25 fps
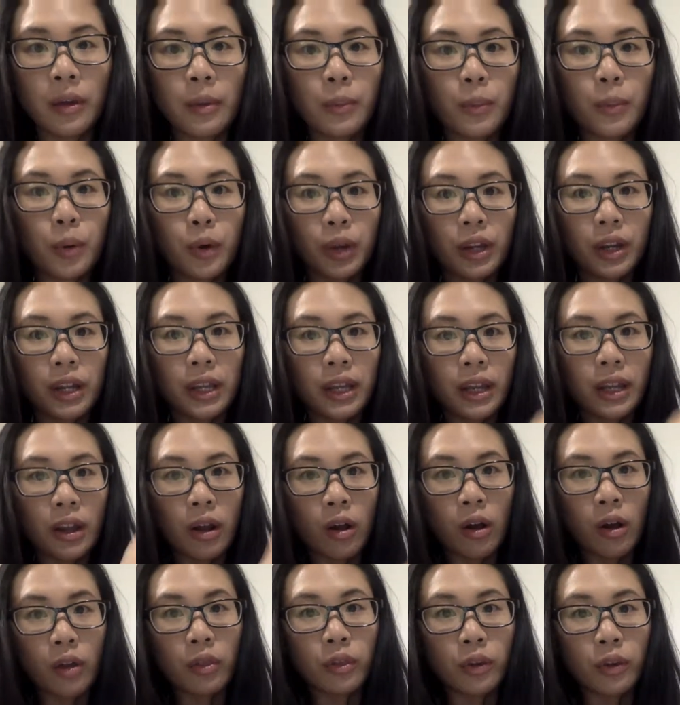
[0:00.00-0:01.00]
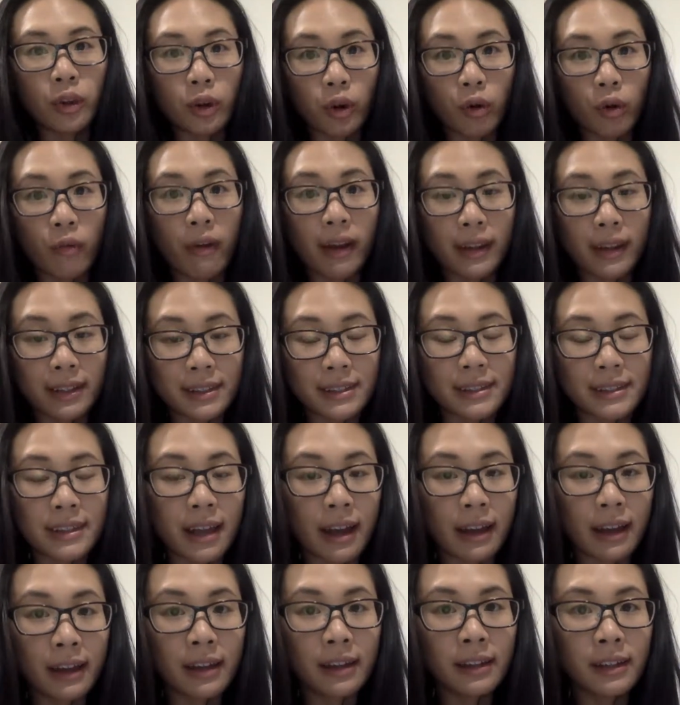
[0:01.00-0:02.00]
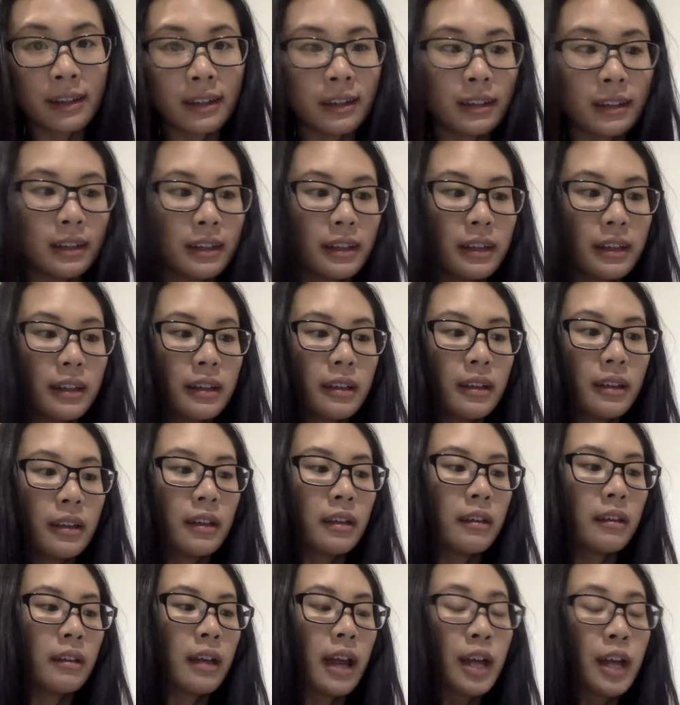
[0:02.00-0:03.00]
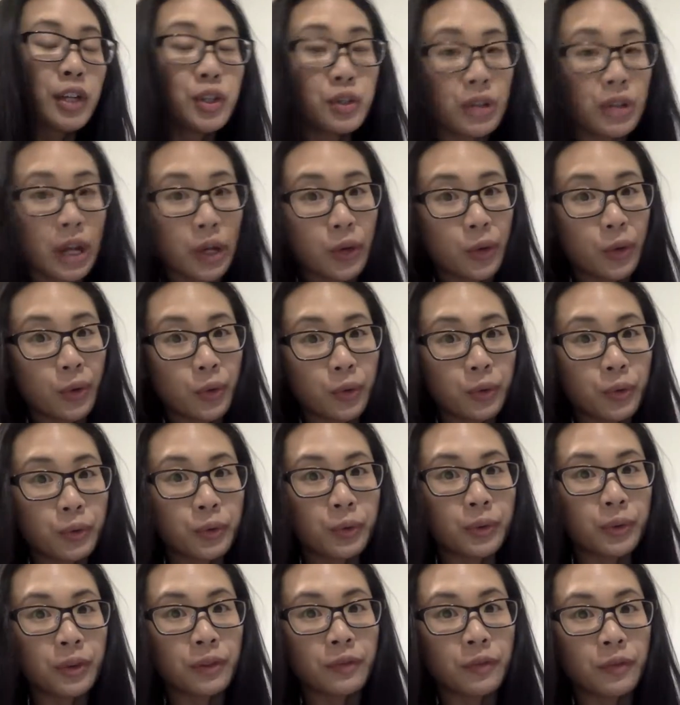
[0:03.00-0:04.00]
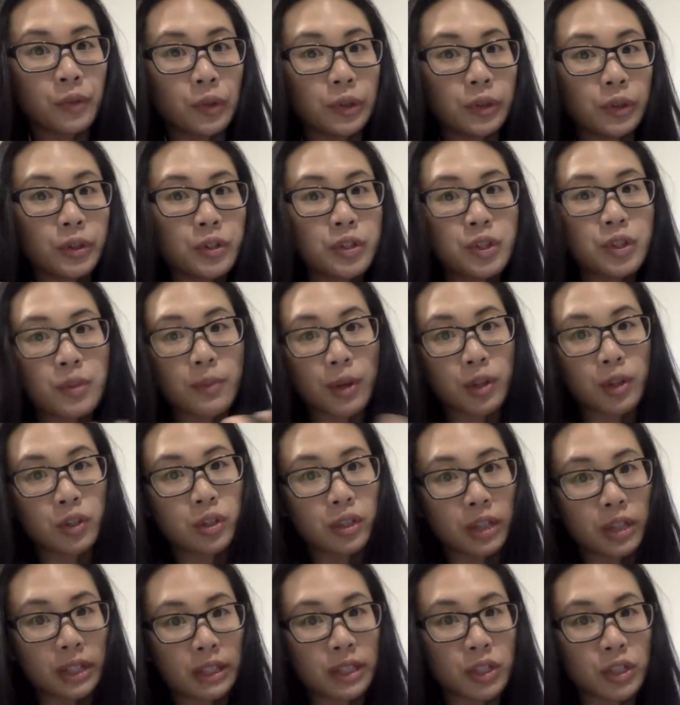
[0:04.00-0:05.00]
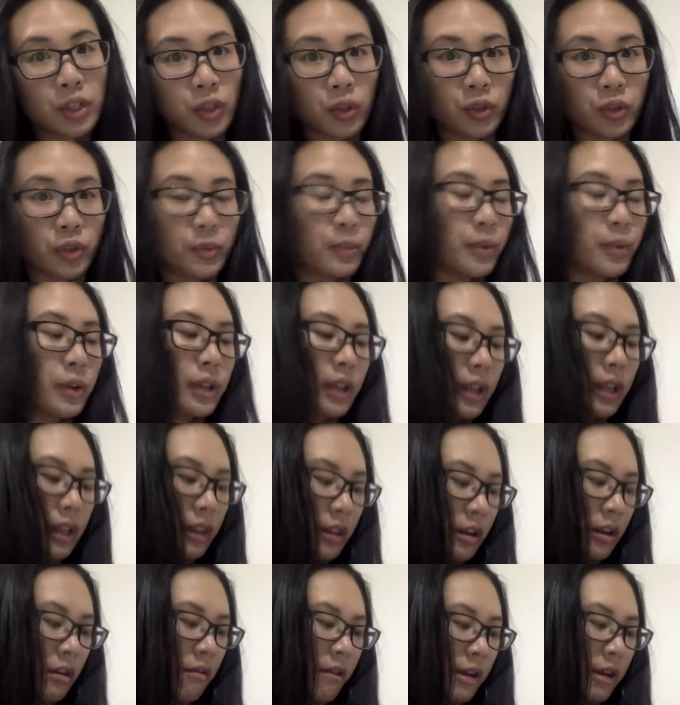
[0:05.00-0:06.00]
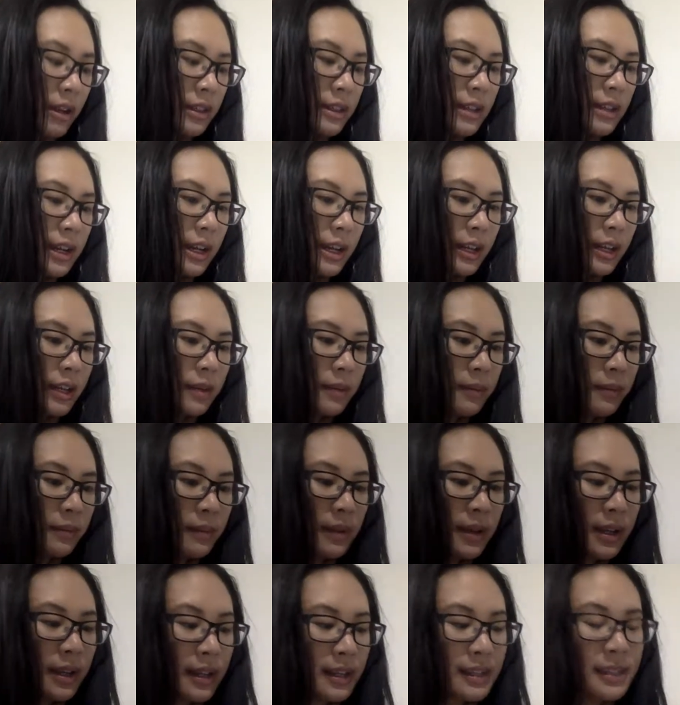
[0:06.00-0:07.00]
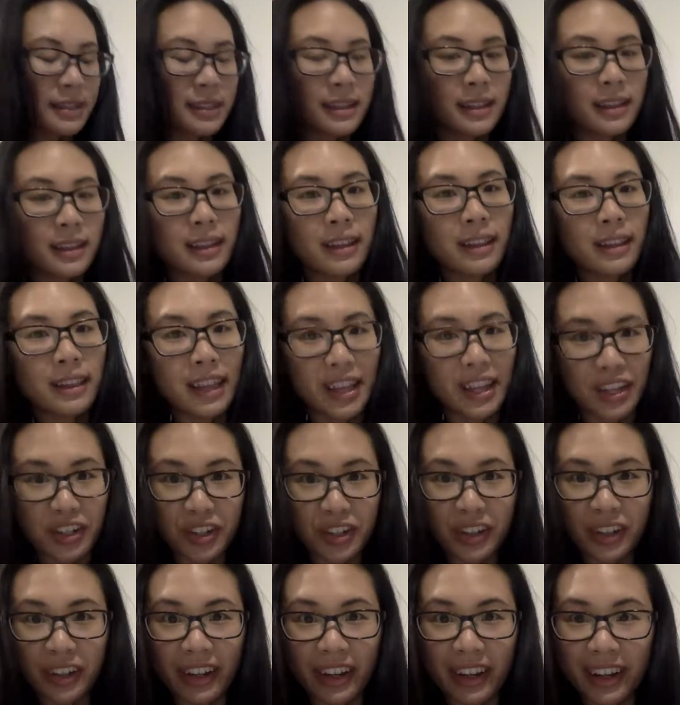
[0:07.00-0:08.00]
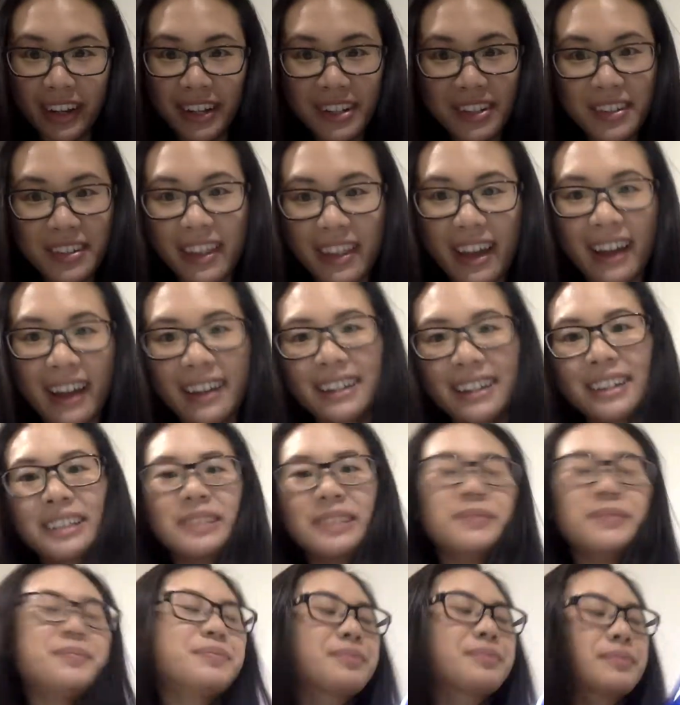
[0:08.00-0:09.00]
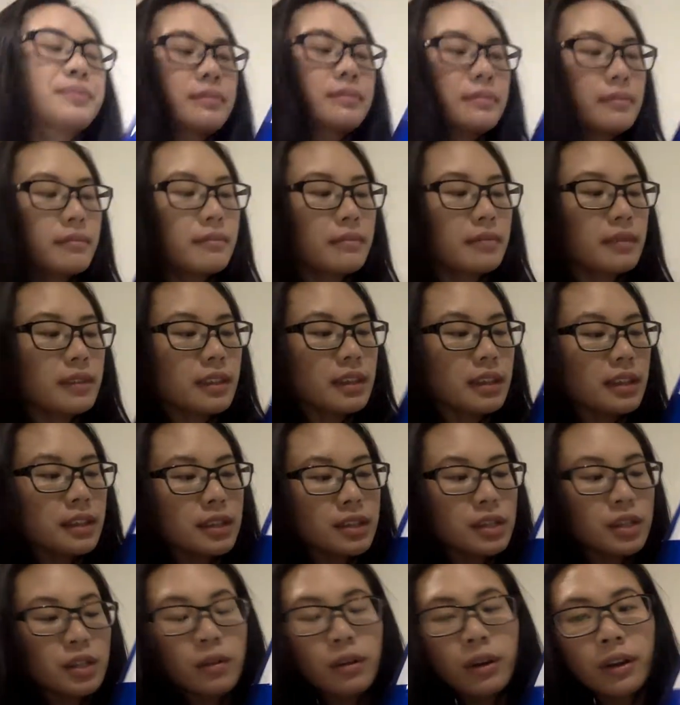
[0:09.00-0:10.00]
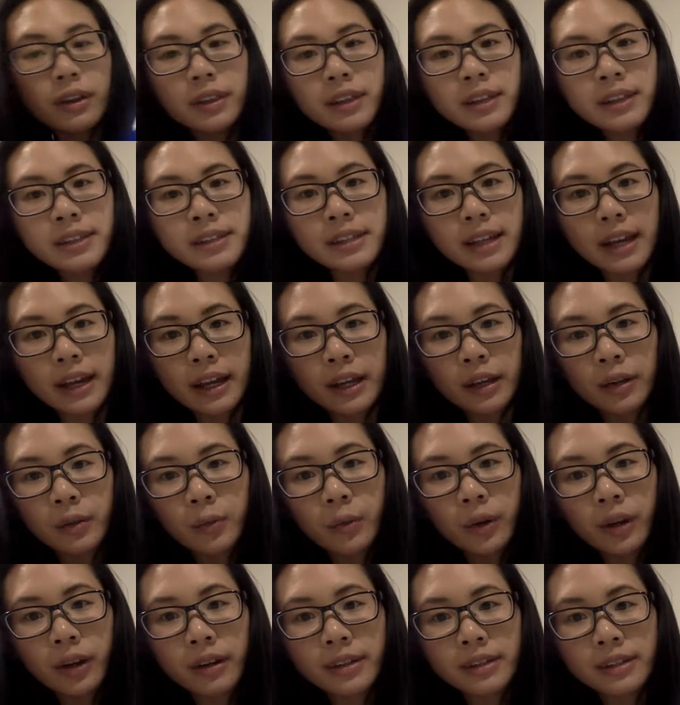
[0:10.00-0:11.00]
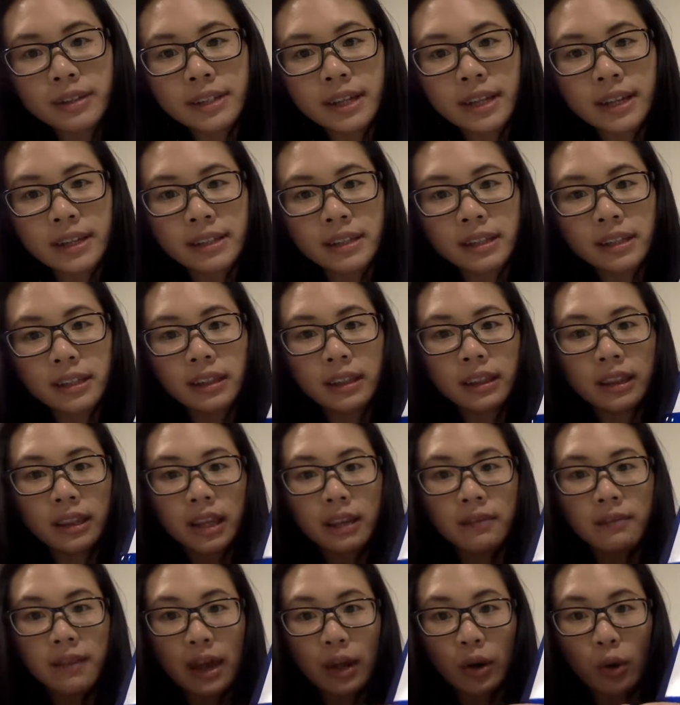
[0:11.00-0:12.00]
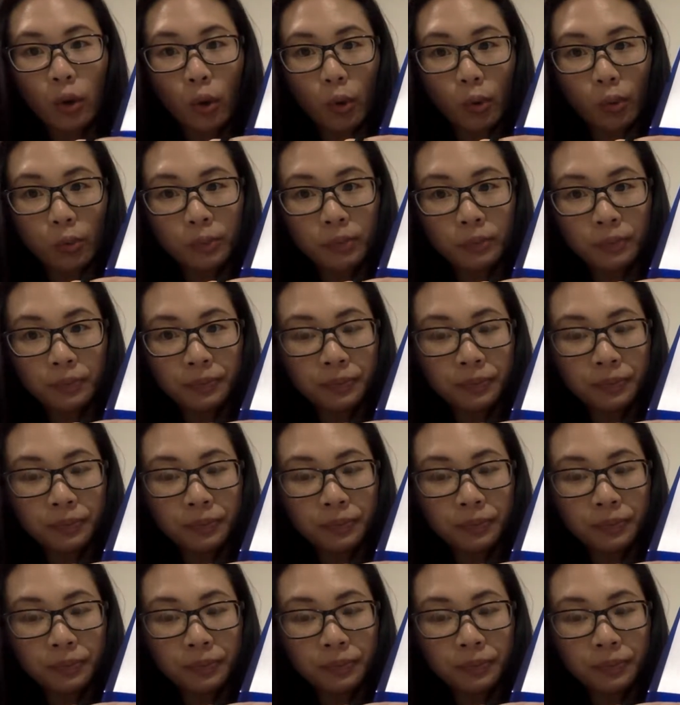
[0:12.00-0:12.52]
putting it on the correct side. I do not go through the folders to make sure that the children put it in the correct side, because they should learn how to do that. So on this side where it says leave at home,